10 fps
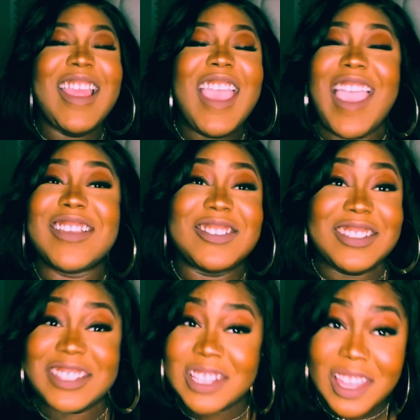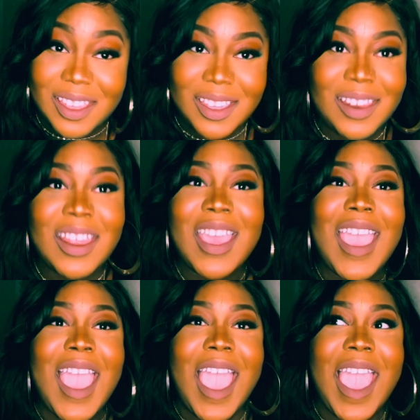And she's singing,
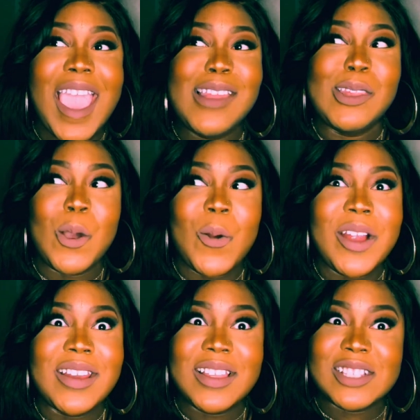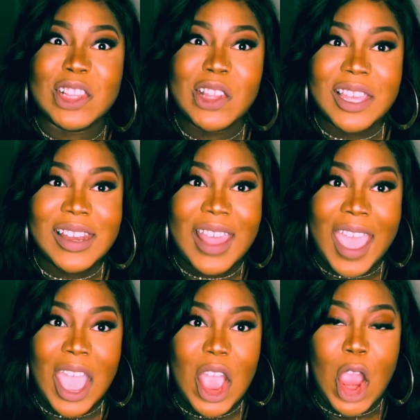and Lauren is looking
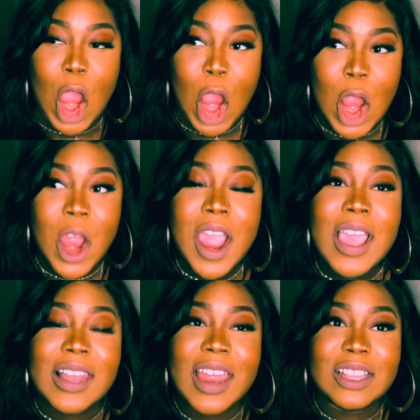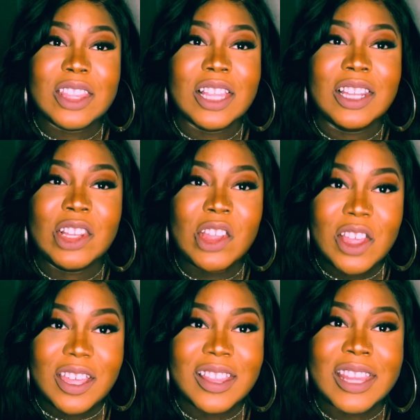at her like the
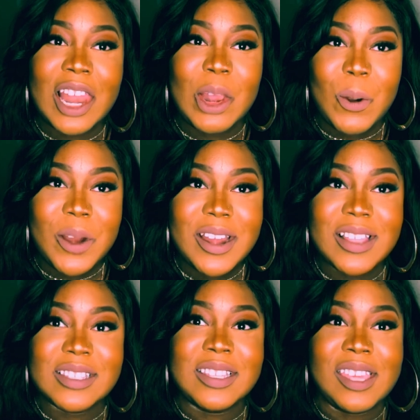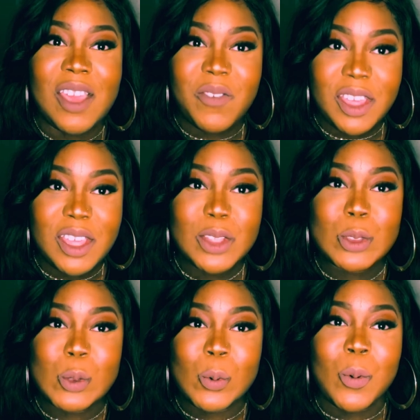look that Lauren is giving
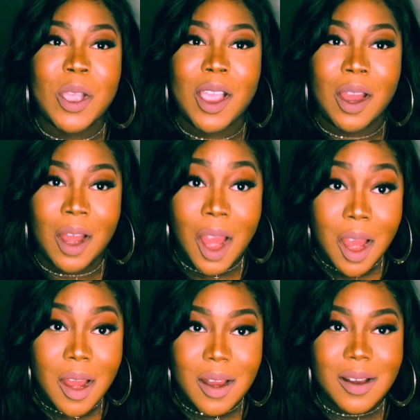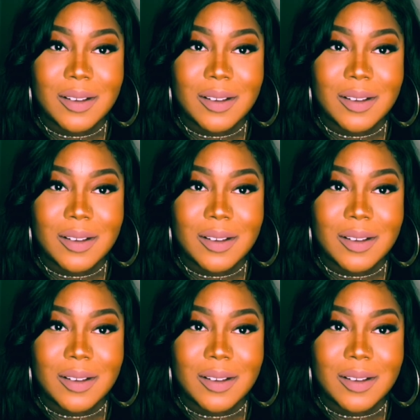to her.